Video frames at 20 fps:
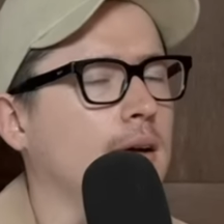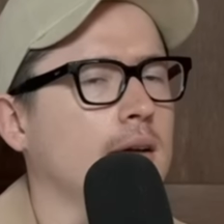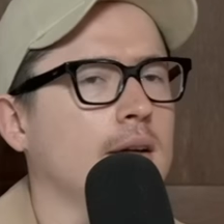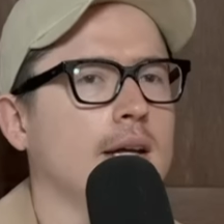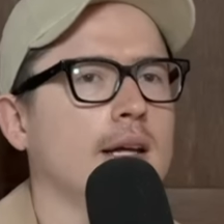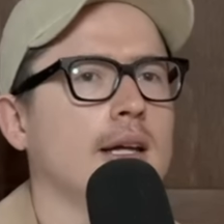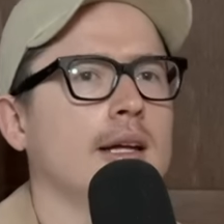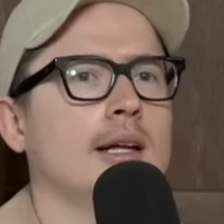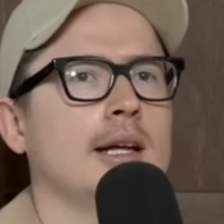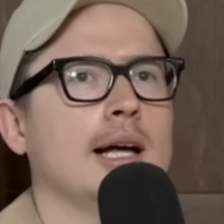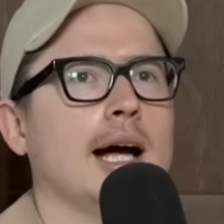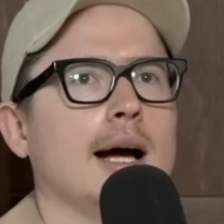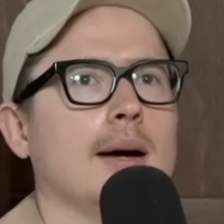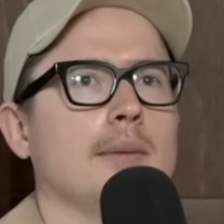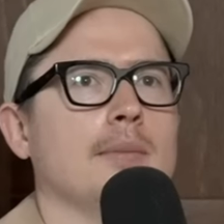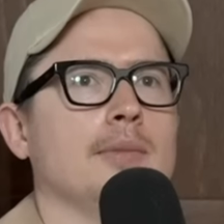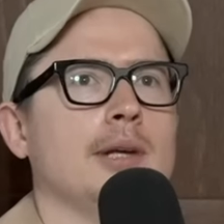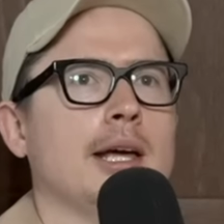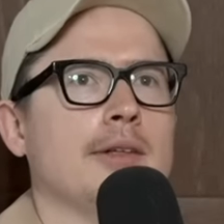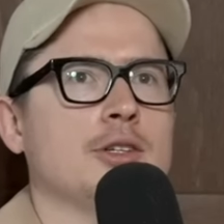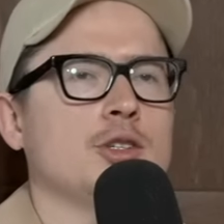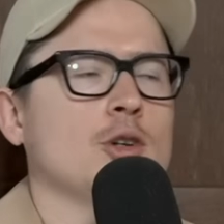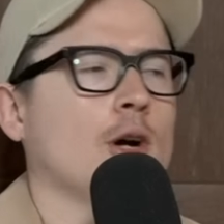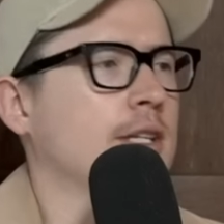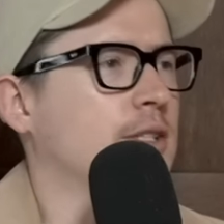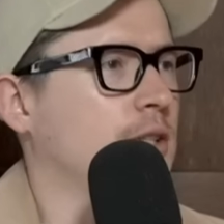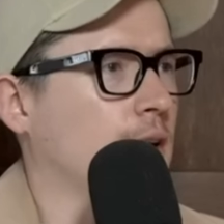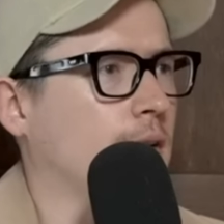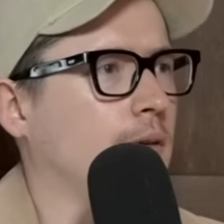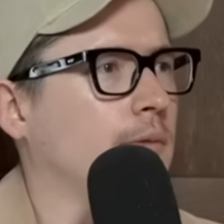Yep. Um, yeah, the
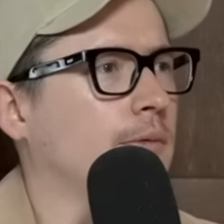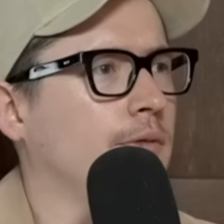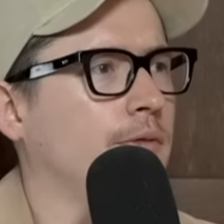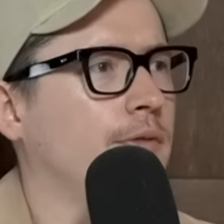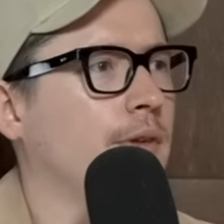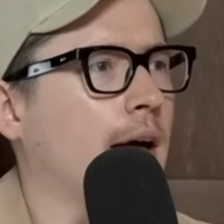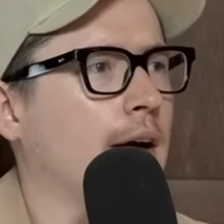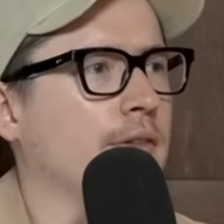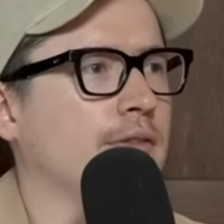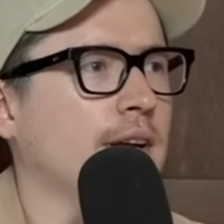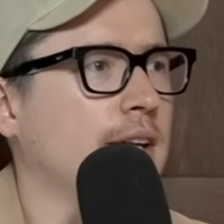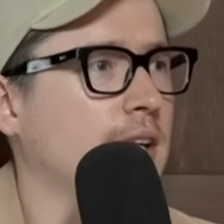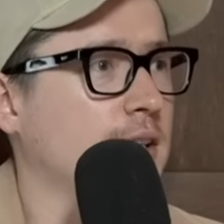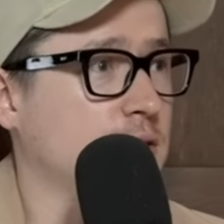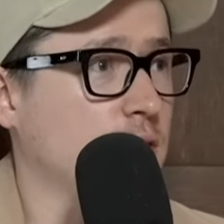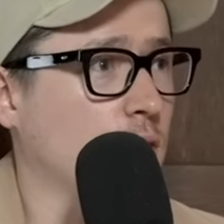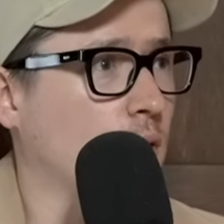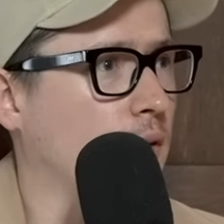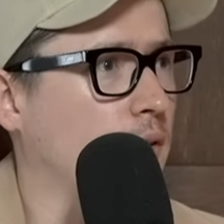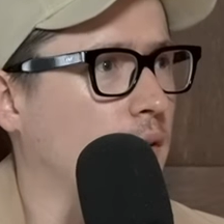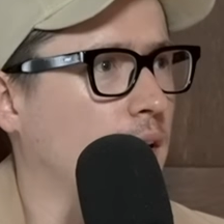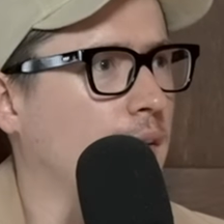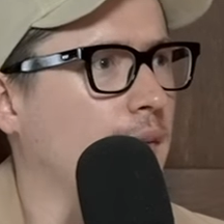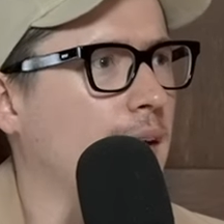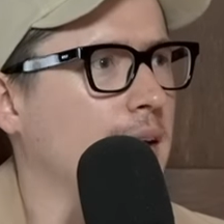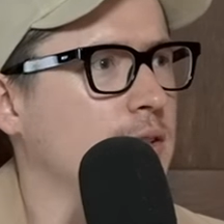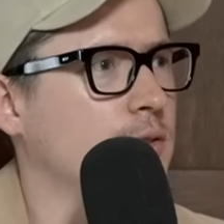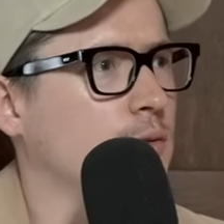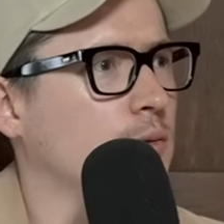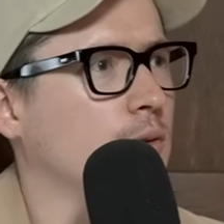Giants like uh, Phoenix Gothard,
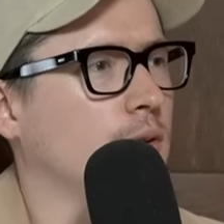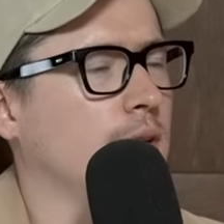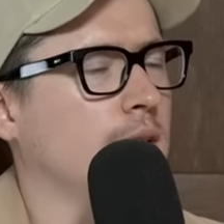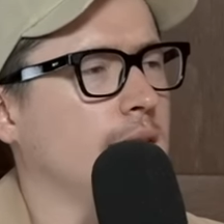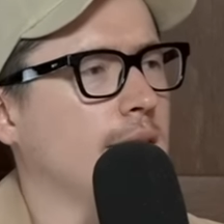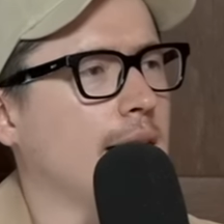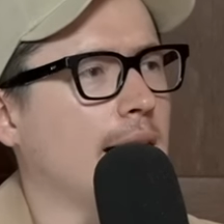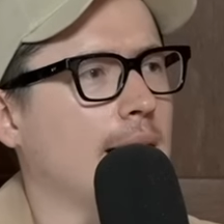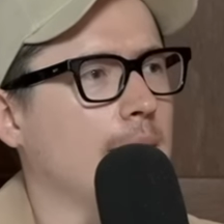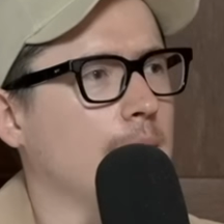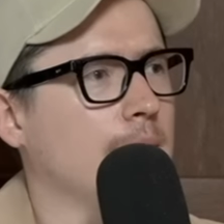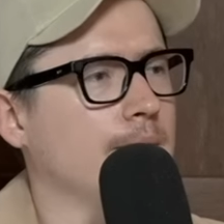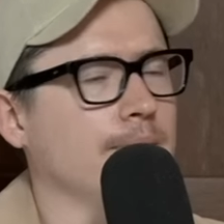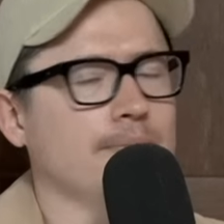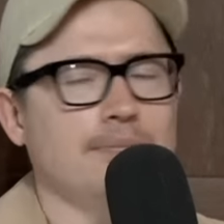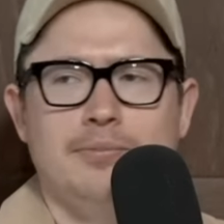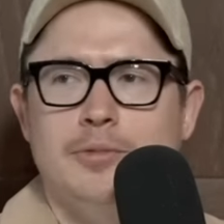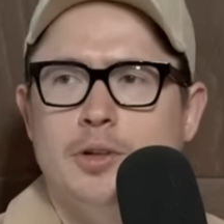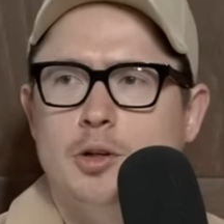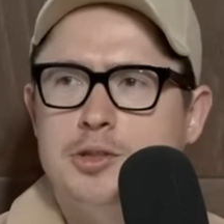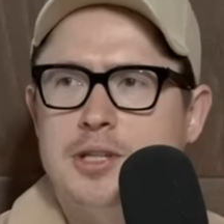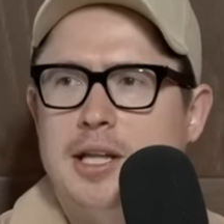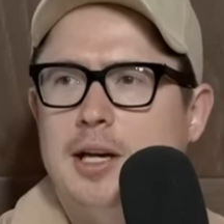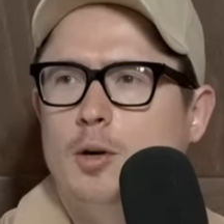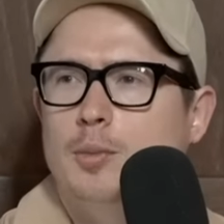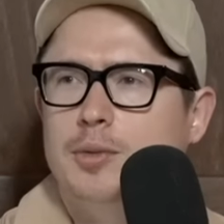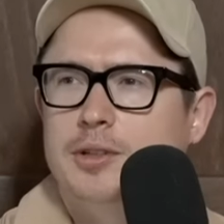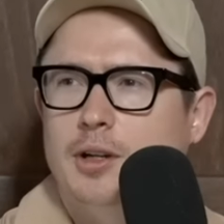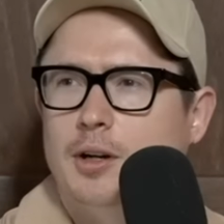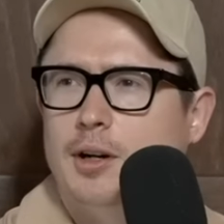they took yep. um, who's the
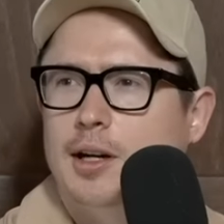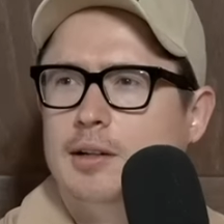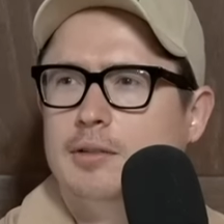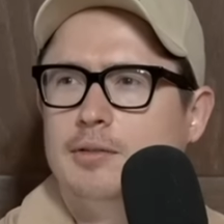helmet guy?